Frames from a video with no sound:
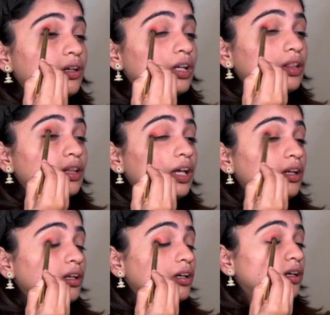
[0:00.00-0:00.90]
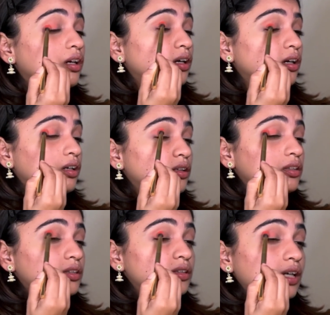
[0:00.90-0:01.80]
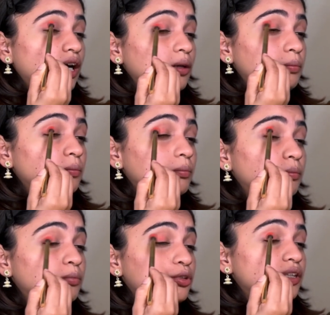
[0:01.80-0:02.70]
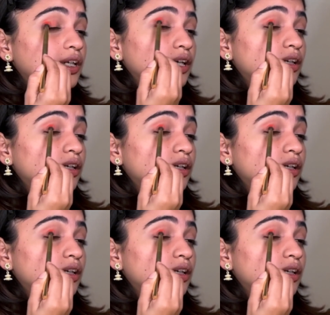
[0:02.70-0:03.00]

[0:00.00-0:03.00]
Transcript: And then start pushing it